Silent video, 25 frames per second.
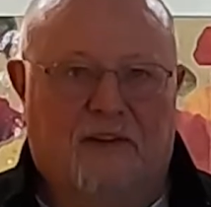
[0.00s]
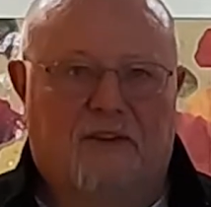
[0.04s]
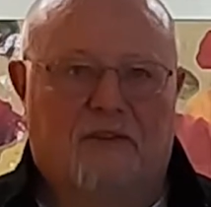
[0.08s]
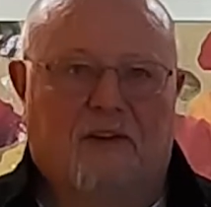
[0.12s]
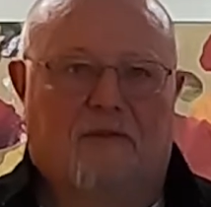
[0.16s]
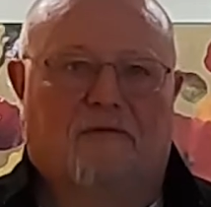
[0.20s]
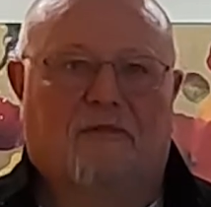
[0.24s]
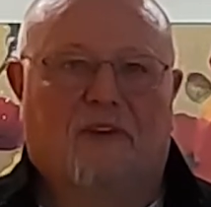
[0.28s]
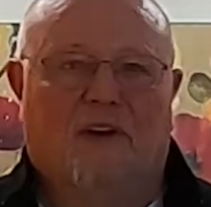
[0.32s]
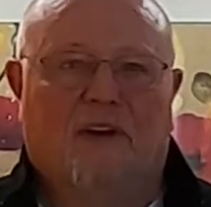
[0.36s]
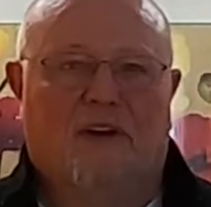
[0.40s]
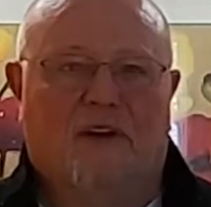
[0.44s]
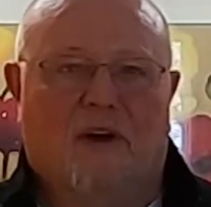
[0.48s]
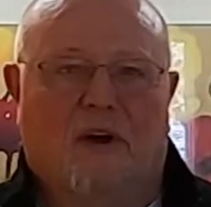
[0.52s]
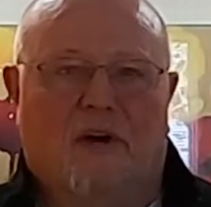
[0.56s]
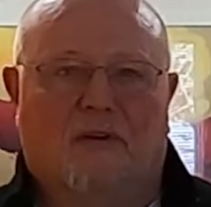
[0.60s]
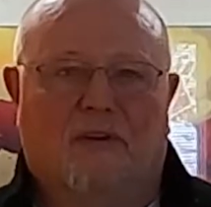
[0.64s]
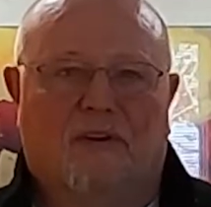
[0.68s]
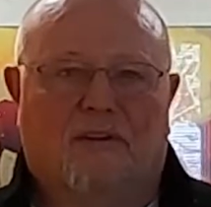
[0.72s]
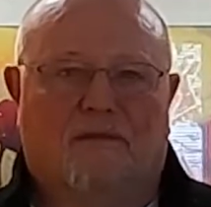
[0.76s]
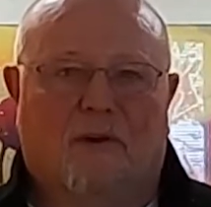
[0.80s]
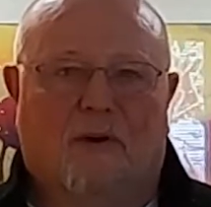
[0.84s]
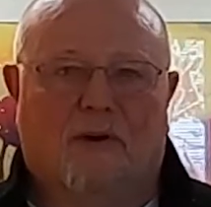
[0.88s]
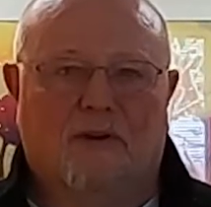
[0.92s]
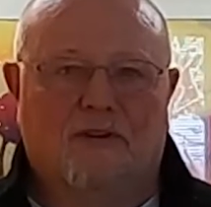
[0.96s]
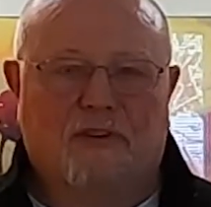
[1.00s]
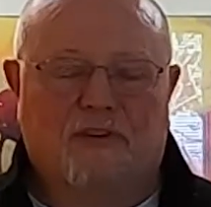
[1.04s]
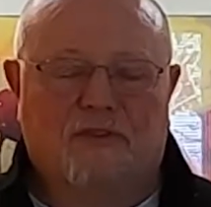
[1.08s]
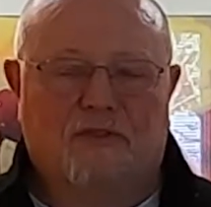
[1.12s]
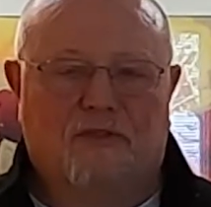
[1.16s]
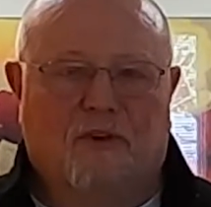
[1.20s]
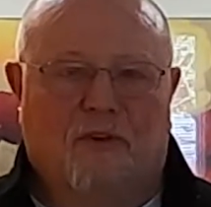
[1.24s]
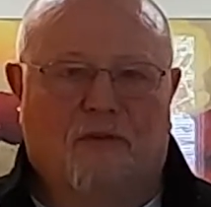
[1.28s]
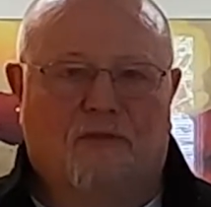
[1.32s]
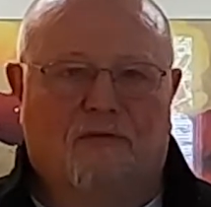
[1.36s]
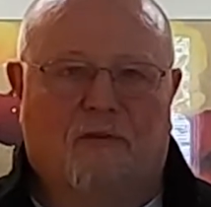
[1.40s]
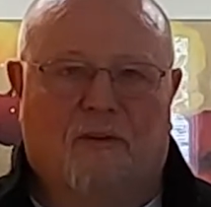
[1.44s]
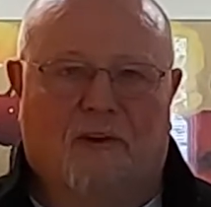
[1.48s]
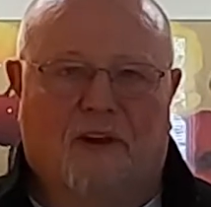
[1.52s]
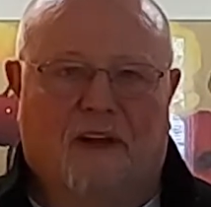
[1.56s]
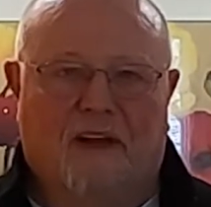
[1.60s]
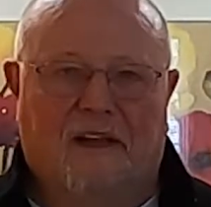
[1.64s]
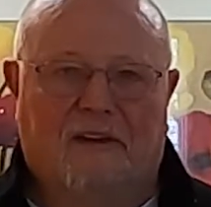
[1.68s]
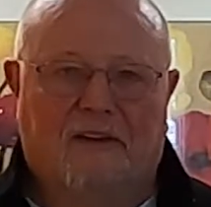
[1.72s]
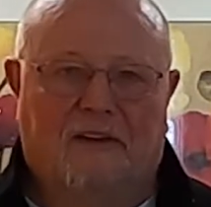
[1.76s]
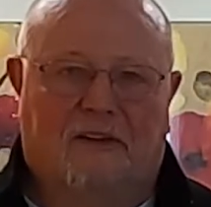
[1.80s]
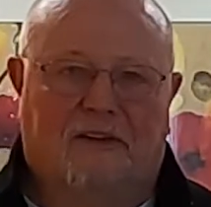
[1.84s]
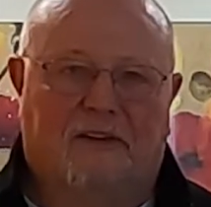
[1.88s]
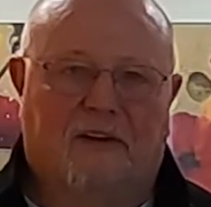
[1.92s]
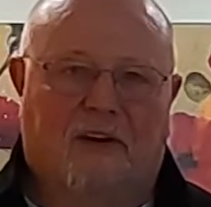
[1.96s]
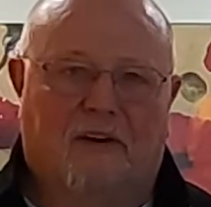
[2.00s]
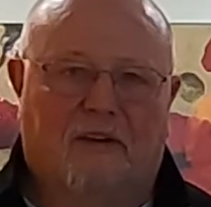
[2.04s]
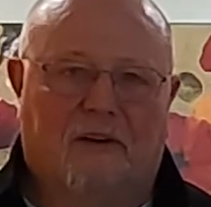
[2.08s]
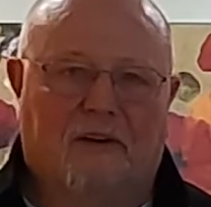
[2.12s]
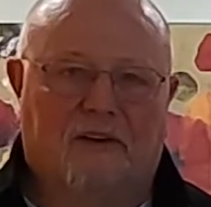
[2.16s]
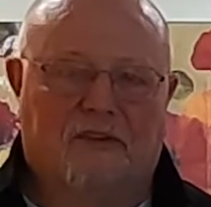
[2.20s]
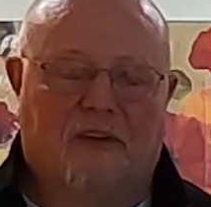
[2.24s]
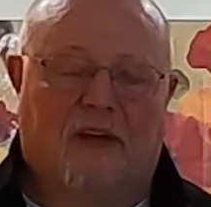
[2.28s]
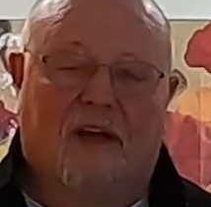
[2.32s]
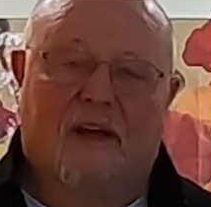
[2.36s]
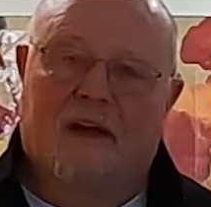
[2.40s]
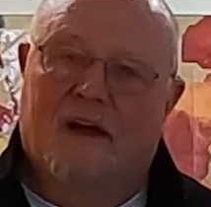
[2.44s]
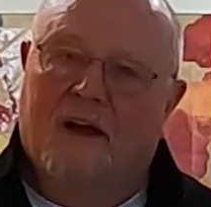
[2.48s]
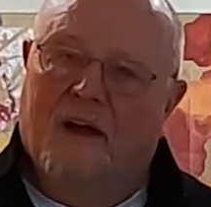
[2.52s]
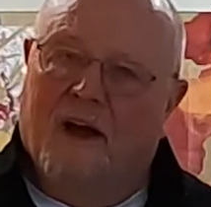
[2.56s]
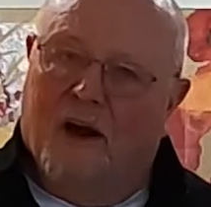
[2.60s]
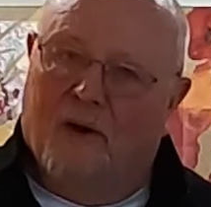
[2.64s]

these video devotions. Don't forget that there is a